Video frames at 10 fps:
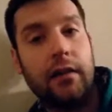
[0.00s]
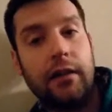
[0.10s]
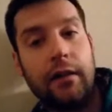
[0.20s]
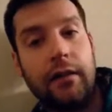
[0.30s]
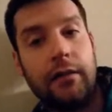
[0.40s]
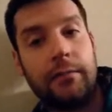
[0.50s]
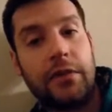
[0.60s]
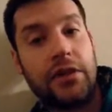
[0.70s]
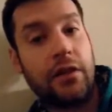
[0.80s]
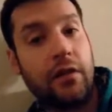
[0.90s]

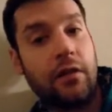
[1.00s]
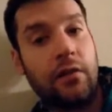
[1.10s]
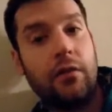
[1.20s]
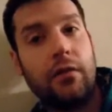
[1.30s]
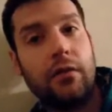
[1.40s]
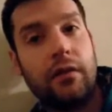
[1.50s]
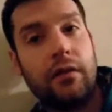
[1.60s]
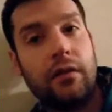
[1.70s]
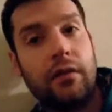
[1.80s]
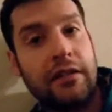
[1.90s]
So
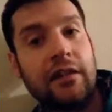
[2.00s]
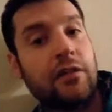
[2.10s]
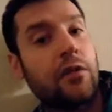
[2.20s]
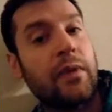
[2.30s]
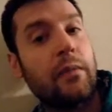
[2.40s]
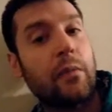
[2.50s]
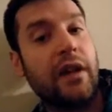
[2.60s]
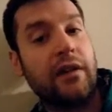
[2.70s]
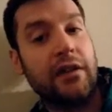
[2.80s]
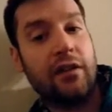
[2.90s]
isn't it a little bit
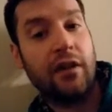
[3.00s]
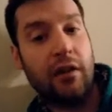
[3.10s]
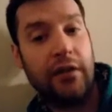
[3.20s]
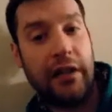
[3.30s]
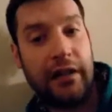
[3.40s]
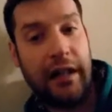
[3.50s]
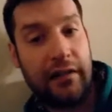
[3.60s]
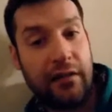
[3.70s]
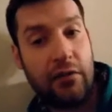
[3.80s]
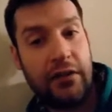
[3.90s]
weird to y'all that
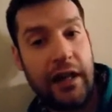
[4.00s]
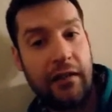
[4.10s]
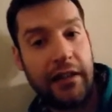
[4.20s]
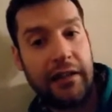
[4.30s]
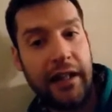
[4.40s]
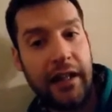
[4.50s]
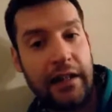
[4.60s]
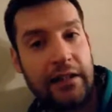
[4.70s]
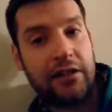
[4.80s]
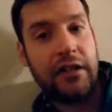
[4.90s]
that goes down like that?
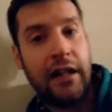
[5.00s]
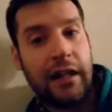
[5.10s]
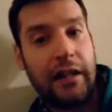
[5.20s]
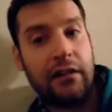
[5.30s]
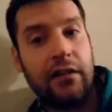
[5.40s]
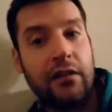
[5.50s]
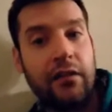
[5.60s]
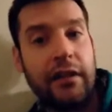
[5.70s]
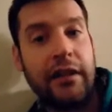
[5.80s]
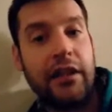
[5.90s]
It
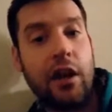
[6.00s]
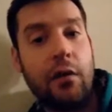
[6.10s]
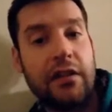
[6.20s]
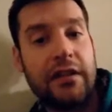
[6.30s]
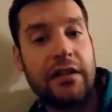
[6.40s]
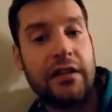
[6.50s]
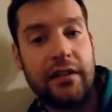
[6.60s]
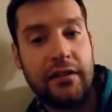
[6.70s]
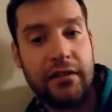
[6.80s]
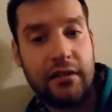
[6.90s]
literally like
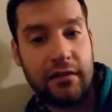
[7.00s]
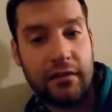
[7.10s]
coincides.